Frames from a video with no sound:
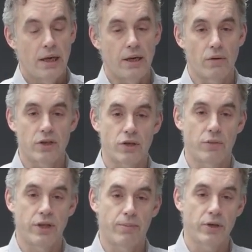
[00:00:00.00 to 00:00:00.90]
And so
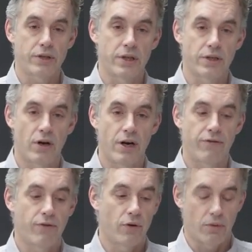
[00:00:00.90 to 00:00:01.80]
when the person is
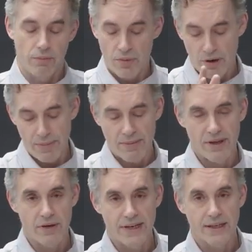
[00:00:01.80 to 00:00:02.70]
off, or maybe
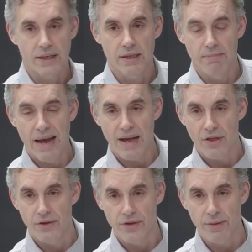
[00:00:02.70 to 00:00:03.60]
they're addicted to
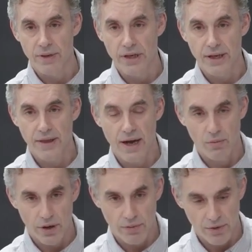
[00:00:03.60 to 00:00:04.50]
meth or something like that,
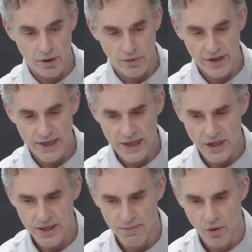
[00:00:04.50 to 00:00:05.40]
where the
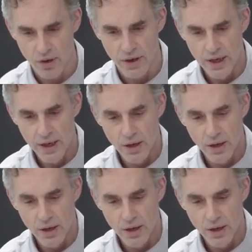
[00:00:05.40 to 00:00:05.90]
addiction is more,